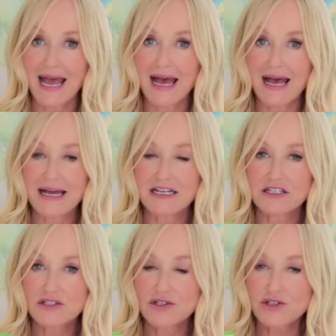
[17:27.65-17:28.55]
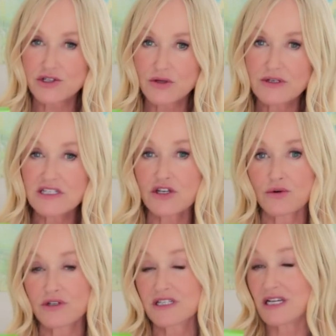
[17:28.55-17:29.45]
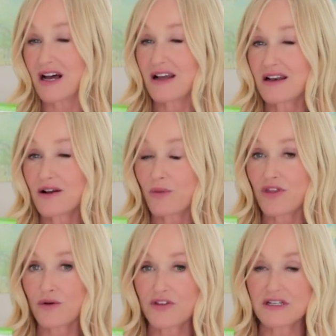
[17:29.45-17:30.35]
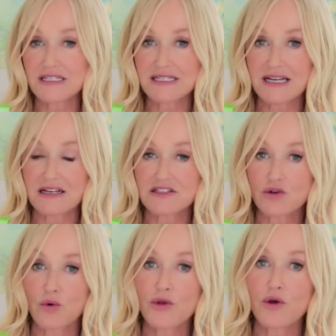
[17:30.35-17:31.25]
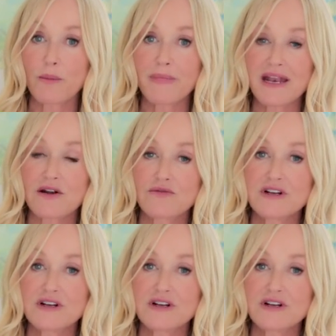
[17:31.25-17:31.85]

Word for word: And as soon as you're done with your 30 seconds or your minute,